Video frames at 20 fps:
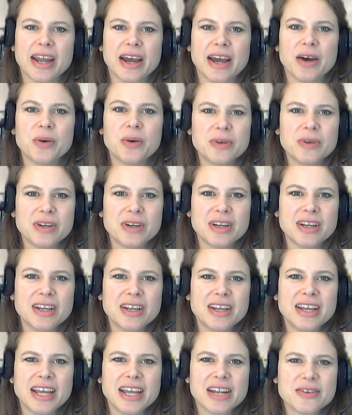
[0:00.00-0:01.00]
out,
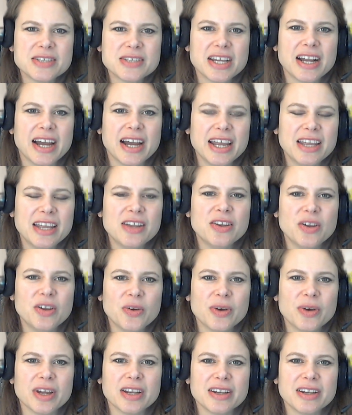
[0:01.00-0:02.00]
and I was like, I can
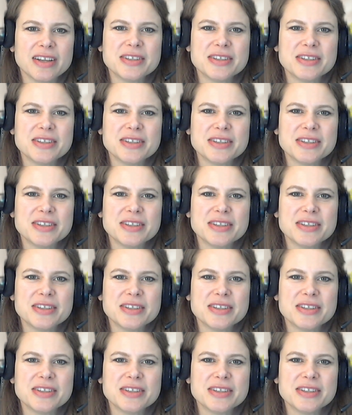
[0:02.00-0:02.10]
do it.